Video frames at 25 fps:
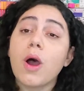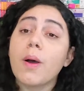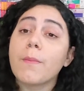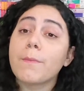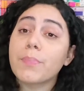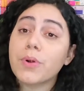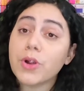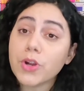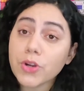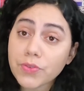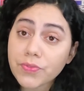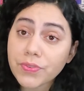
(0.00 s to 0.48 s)

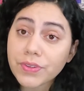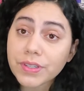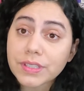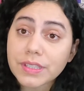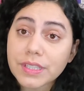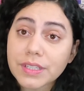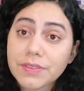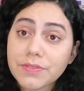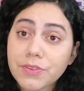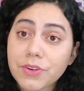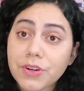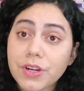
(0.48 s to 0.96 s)

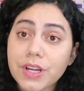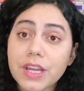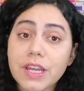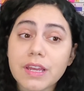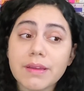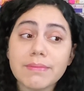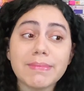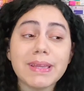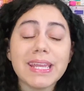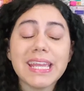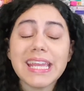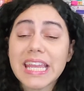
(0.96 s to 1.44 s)
perfectly for
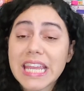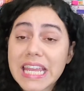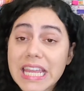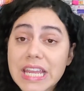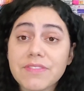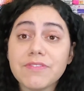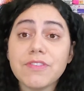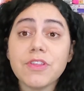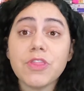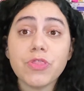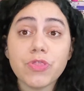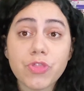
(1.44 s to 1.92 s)
him,
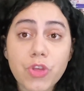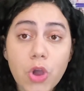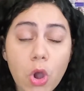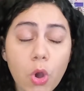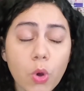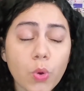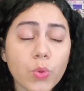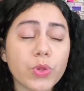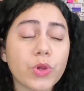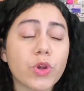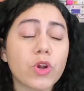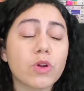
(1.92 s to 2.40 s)
even
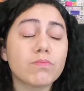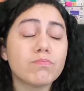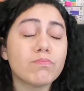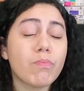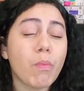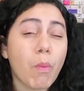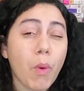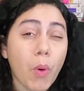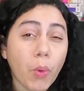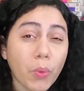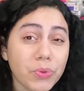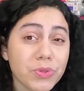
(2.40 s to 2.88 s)
though there are
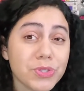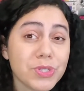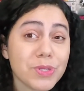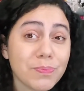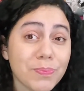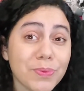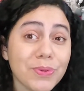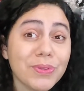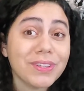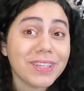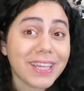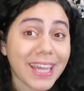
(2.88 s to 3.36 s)

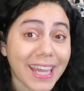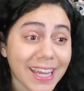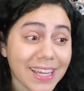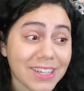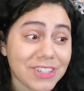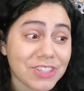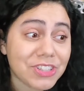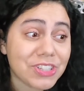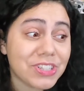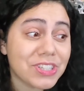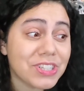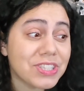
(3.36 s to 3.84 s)
multiple
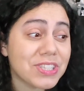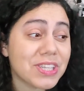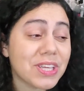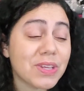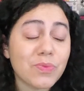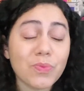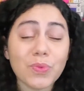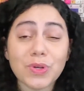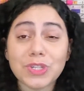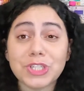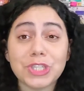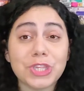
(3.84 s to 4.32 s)
occasions
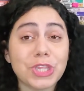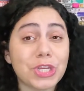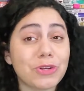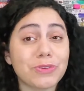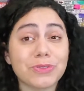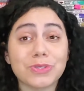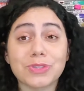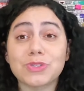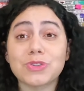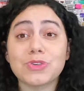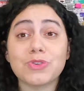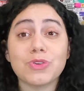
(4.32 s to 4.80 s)
in which
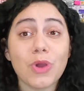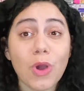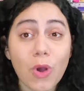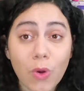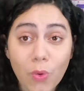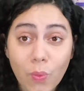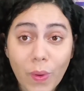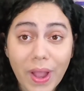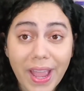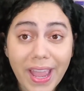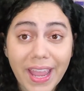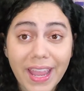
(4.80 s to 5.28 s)
there's no
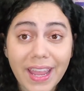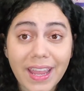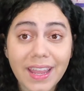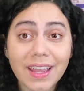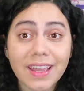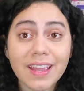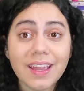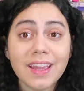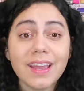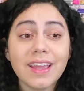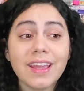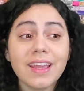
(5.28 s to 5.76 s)
way
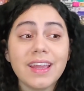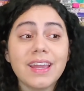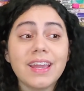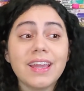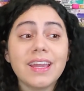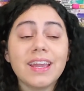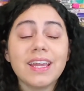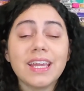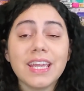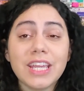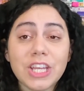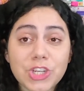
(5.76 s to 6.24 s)

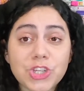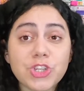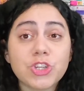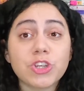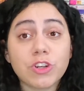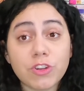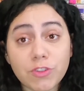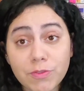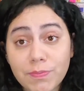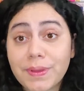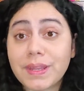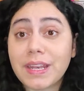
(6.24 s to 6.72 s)
he should
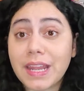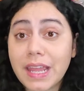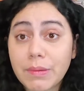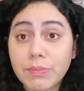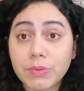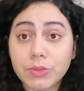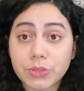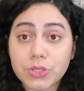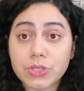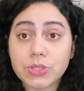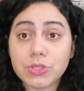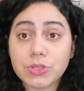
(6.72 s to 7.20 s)
have been
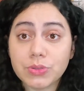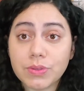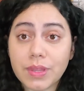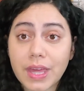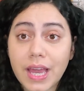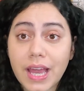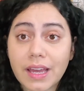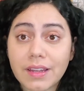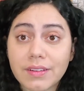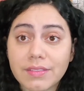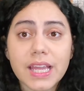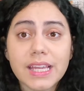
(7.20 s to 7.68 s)
able to do
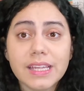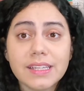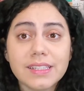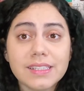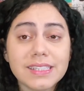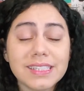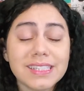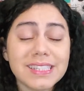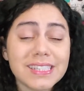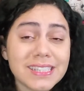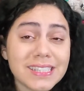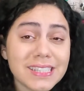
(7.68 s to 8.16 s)
that.
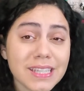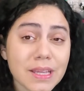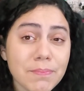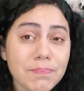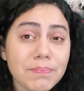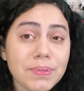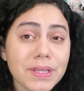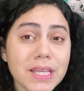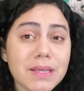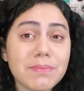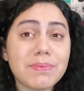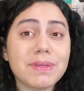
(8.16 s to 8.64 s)

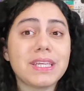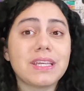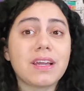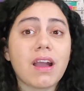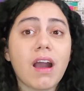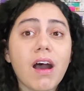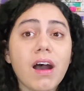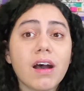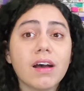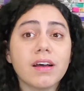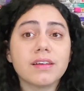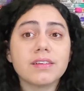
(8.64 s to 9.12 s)
Simply
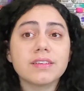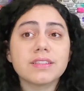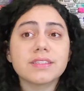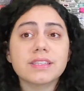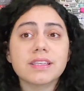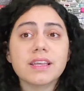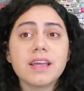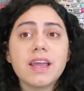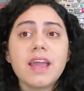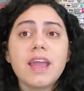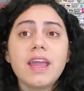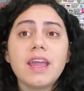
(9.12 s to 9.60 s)
because
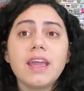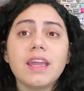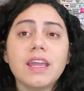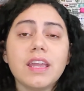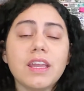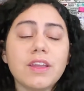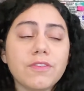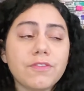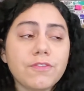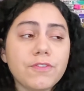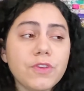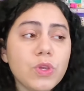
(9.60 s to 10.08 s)

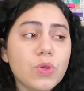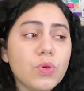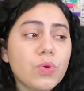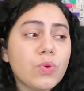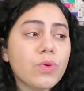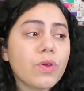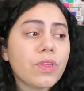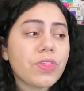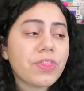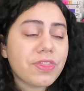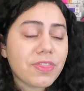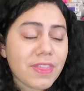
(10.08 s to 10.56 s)
if
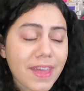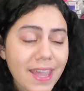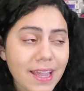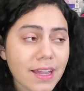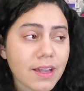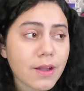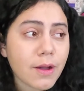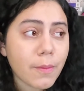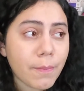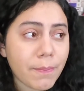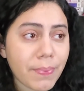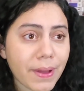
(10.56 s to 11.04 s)
you
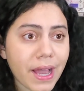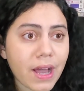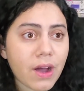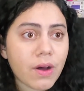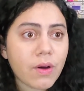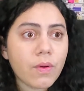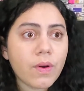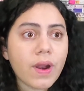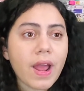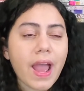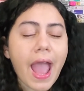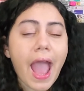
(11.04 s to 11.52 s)
think
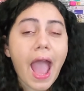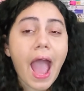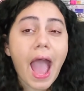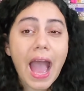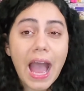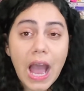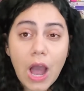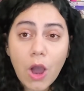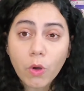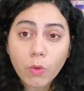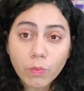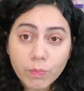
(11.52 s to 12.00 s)
about
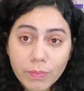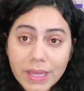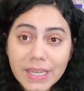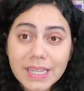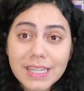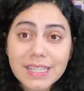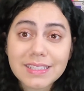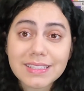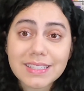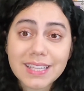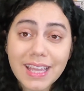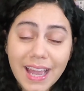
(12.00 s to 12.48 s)
how
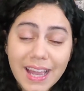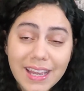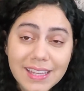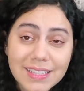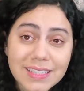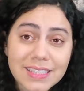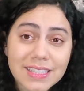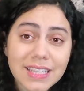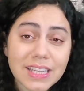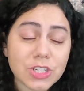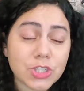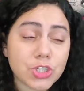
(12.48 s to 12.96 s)
many
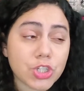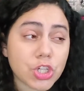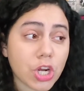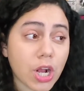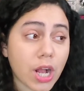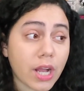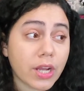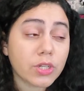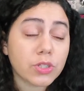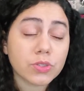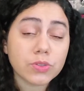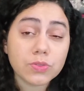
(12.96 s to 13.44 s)
tests and
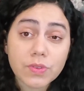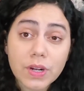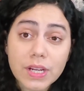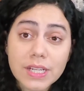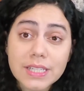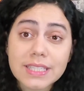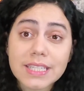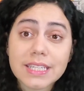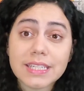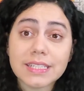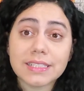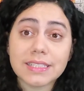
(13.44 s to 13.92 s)
trial
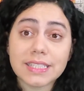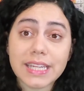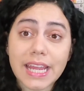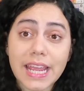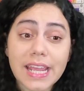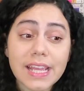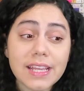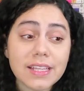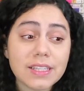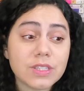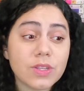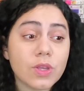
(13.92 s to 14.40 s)
runs it
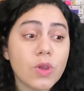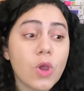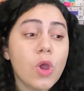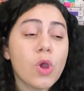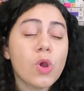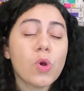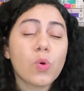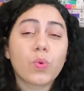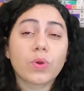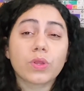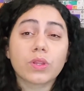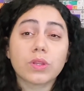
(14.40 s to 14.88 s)
takes
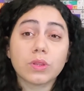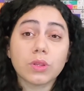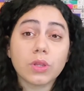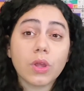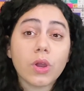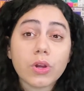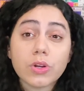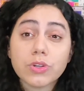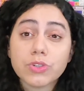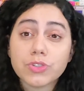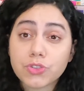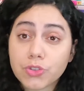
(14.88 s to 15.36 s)
with
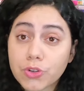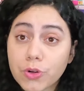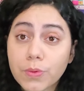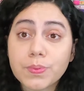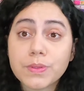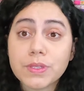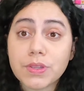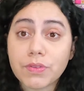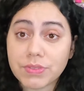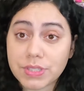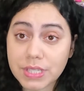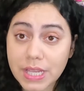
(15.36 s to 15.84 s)
large
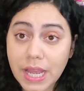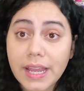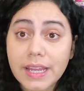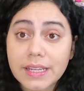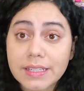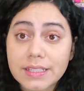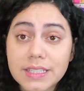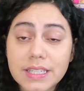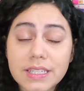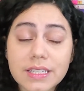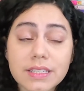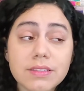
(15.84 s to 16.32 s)
groups of
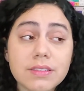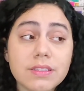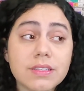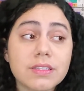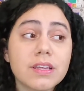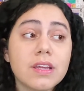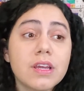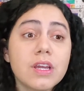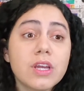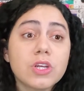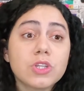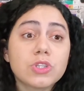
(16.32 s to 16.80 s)
scientists
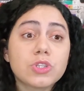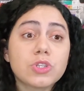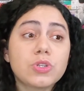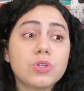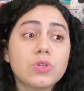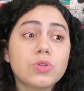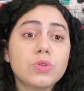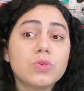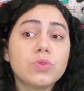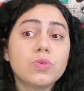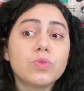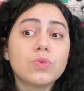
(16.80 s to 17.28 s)

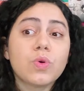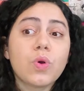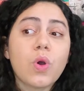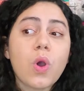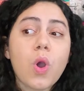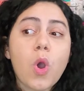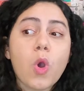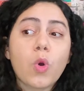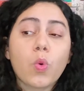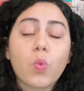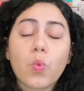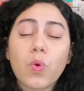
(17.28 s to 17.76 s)
to
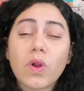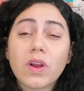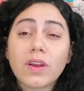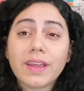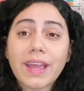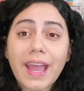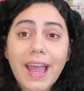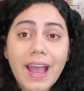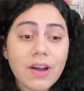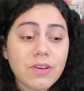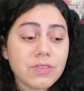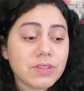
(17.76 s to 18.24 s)
work
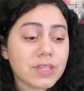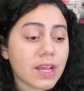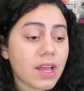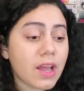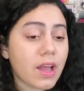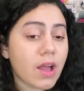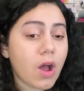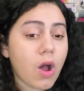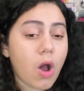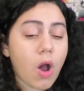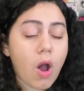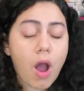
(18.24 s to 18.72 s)
out
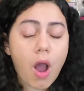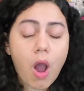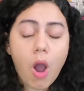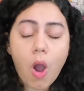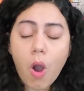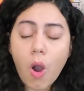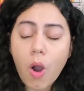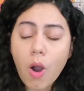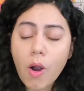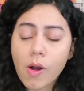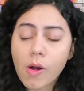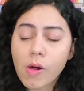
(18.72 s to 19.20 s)

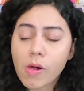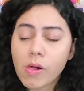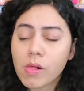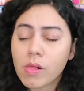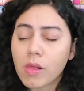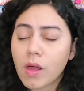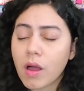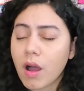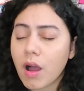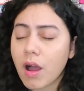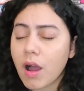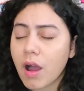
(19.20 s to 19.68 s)

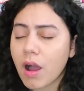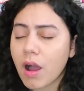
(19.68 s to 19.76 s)
all